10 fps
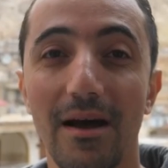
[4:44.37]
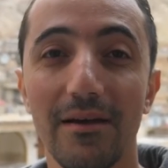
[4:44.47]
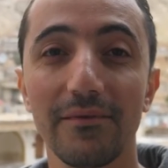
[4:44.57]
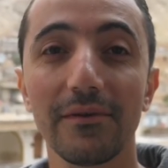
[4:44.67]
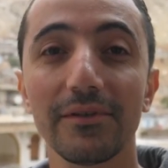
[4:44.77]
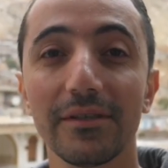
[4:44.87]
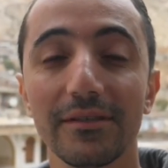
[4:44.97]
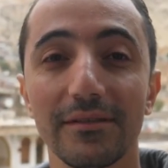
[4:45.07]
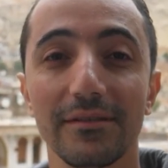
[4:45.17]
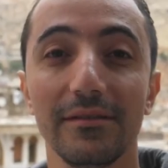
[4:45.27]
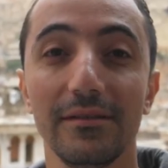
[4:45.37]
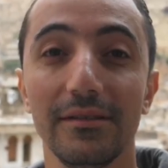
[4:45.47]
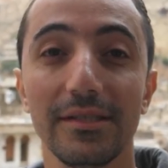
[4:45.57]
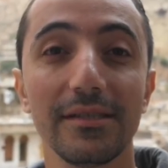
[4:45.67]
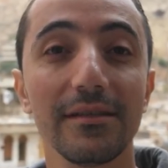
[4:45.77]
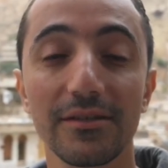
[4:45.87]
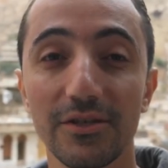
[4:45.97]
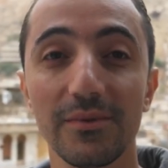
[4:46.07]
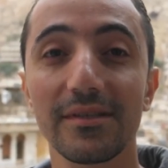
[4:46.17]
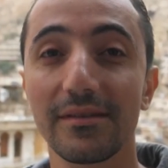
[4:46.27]
My favorite Syrian
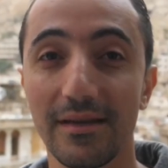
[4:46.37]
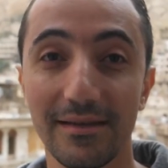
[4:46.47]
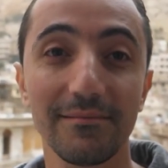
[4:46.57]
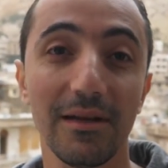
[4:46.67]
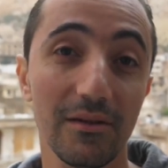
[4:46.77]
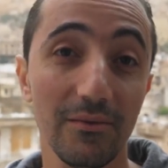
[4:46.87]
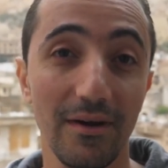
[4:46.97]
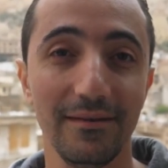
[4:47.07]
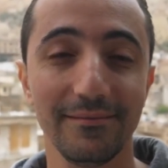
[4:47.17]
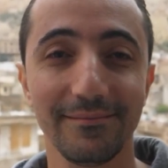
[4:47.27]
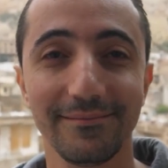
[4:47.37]
sweet is madloua.